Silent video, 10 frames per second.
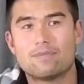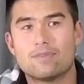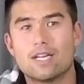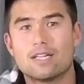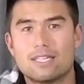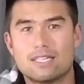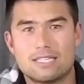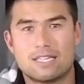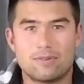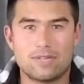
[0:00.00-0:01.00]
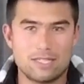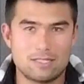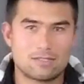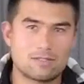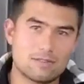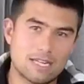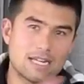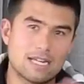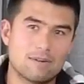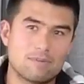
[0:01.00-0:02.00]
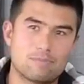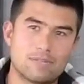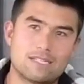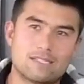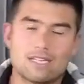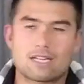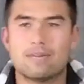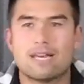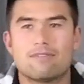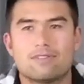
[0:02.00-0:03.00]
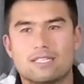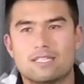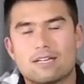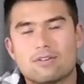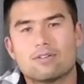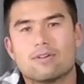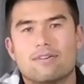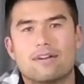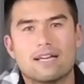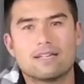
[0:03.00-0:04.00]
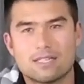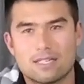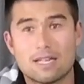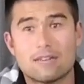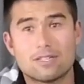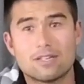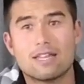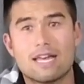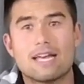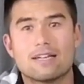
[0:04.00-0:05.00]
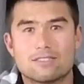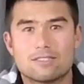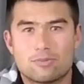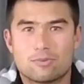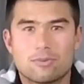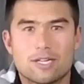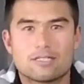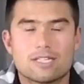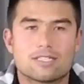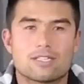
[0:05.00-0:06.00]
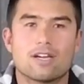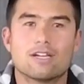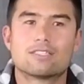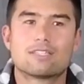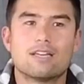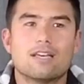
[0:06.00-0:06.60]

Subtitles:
Earlier this year we planned to circumnav and didn't get all the way around, so I'd love to do that super remote stretch of coast.